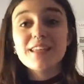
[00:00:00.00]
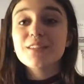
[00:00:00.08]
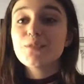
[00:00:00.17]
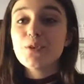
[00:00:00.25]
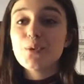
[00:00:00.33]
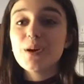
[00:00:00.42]

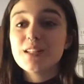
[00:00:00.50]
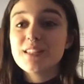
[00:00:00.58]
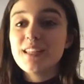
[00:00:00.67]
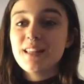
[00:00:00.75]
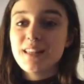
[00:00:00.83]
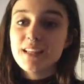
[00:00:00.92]
Thanks for
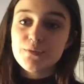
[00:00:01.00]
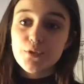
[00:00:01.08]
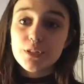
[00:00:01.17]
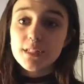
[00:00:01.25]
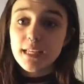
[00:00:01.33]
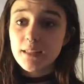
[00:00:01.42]
watching, thanks
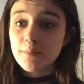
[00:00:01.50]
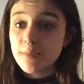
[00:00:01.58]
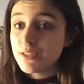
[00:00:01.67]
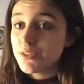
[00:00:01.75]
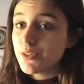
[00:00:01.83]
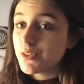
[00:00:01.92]
for taking
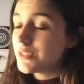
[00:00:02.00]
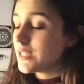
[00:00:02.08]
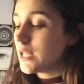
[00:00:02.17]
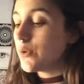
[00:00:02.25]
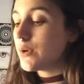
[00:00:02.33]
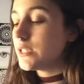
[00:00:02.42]
me into
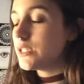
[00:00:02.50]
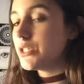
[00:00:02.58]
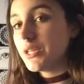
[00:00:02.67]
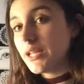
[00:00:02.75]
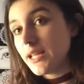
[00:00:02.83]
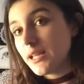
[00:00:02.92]

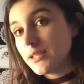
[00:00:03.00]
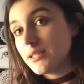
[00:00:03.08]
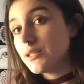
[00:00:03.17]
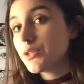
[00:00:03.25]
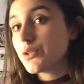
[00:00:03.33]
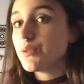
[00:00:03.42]
consideration,
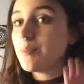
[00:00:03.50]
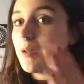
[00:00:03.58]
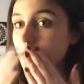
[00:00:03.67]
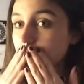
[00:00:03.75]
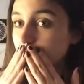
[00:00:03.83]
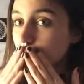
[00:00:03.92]
and
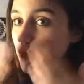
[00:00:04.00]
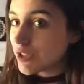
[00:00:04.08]
goodbye.